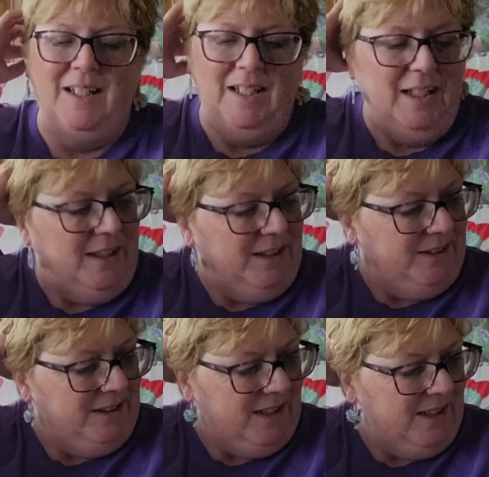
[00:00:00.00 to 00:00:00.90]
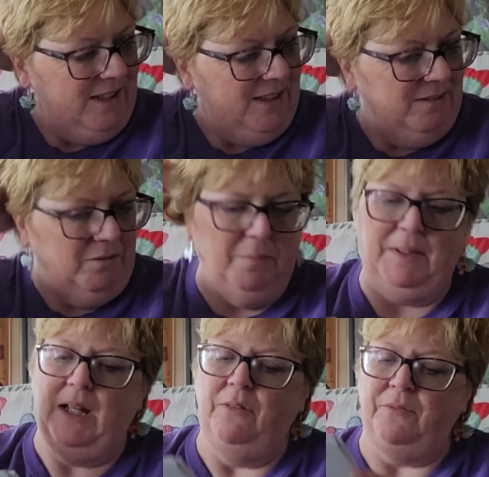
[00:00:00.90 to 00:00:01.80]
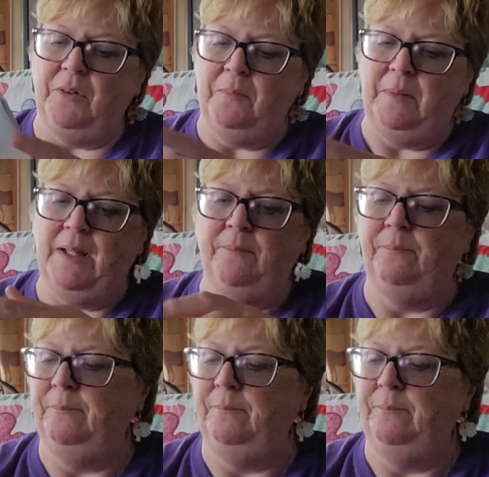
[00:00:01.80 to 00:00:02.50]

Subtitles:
And we'll be out for a bit.